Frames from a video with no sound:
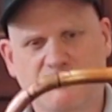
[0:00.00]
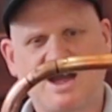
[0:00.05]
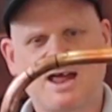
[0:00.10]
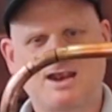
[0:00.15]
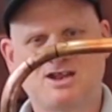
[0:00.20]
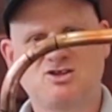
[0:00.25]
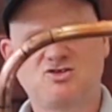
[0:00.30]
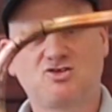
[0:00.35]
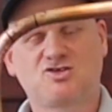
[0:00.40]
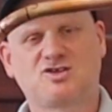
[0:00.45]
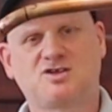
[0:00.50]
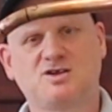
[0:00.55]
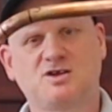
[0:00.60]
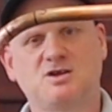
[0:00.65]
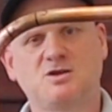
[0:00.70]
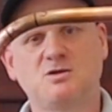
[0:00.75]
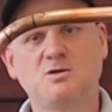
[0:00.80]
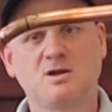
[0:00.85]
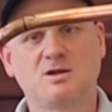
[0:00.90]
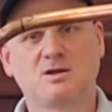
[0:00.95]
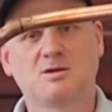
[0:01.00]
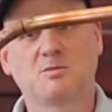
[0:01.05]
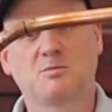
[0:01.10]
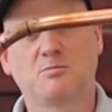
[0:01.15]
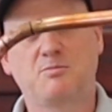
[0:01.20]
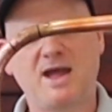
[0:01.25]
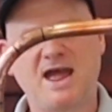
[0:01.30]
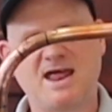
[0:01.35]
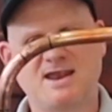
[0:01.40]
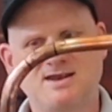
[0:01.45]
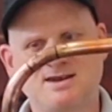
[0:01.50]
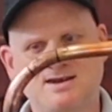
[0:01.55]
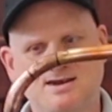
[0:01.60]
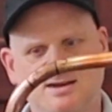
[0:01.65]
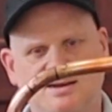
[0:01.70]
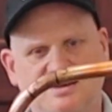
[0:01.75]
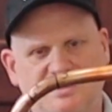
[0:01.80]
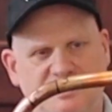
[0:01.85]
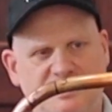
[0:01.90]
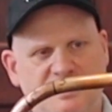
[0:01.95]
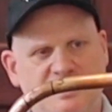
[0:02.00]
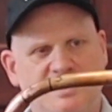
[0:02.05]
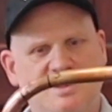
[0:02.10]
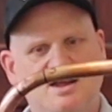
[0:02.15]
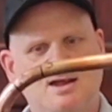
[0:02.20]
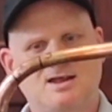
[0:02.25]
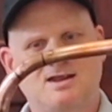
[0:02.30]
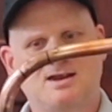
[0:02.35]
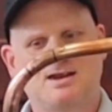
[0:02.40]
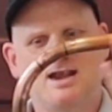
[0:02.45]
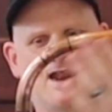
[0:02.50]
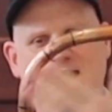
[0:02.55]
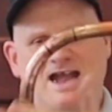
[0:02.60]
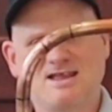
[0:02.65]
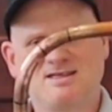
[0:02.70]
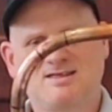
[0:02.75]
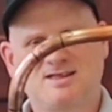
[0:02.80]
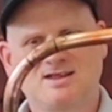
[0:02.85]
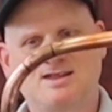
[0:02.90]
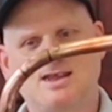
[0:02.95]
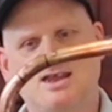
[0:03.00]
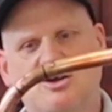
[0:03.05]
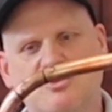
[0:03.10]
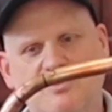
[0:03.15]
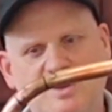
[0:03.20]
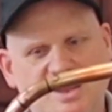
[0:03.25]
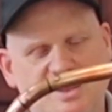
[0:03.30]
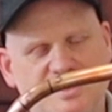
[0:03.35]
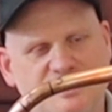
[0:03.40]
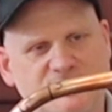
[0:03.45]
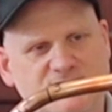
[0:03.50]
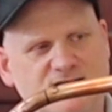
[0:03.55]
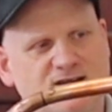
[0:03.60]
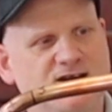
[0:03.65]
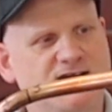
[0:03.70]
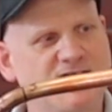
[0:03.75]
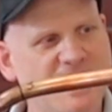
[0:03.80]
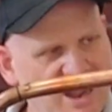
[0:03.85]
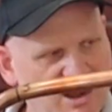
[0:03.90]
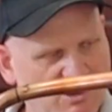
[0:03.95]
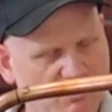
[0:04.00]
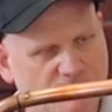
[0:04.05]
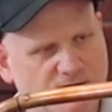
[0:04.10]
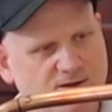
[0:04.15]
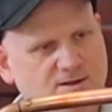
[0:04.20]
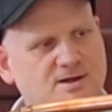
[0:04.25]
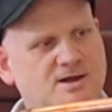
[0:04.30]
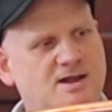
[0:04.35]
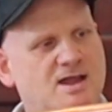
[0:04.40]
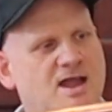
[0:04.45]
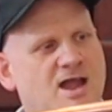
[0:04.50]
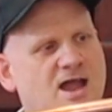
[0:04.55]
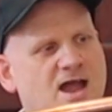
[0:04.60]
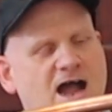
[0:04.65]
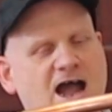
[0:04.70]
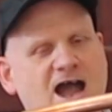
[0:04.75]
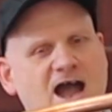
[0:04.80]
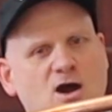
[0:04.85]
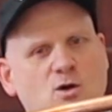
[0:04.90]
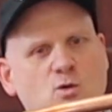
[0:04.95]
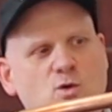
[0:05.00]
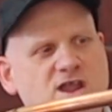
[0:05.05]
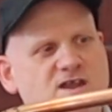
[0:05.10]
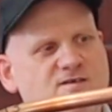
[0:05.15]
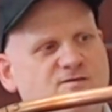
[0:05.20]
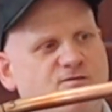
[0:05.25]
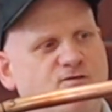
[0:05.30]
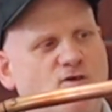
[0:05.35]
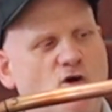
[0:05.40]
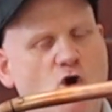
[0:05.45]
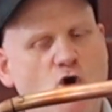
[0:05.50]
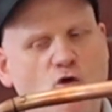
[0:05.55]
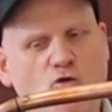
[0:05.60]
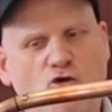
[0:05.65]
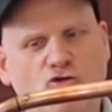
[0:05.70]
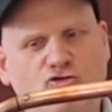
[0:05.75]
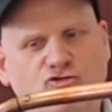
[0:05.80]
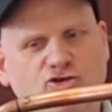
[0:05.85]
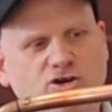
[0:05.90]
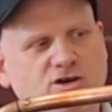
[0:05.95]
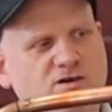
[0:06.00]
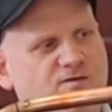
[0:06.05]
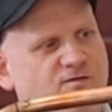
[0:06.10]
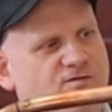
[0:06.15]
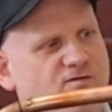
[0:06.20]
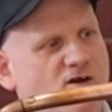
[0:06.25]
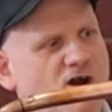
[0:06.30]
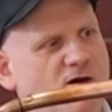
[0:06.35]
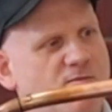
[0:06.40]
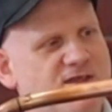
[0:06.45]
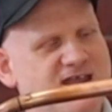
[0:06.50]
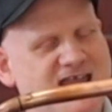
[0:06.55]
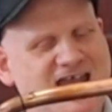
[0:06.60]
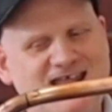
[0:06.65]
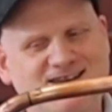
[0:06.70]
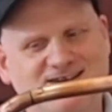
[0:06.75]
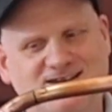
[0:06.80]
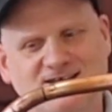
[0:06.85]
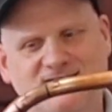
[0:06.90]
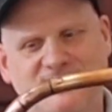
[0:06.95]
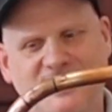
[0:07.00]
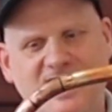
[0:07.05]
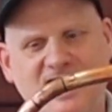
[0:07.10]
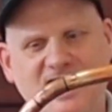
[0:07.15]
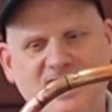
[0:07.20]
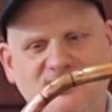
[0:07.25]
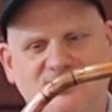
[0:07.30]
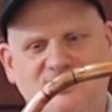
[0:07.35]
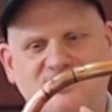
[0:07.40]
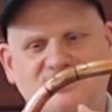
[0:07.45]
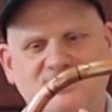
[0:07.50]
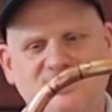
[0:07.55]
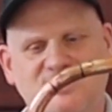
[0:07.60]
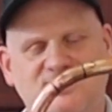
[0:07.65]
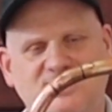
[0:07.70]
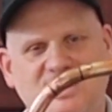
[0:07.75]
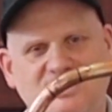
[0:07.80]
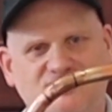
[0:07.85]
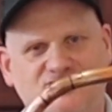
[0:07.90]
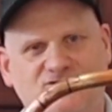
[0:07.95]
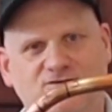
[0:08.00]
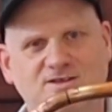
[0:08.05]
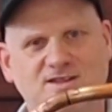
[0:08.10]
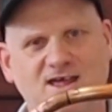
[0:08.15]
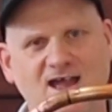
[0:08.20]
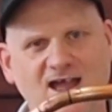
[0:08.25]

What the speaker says: manage to bend 90 degrees. Now, are we 400 from the end of there to the centre of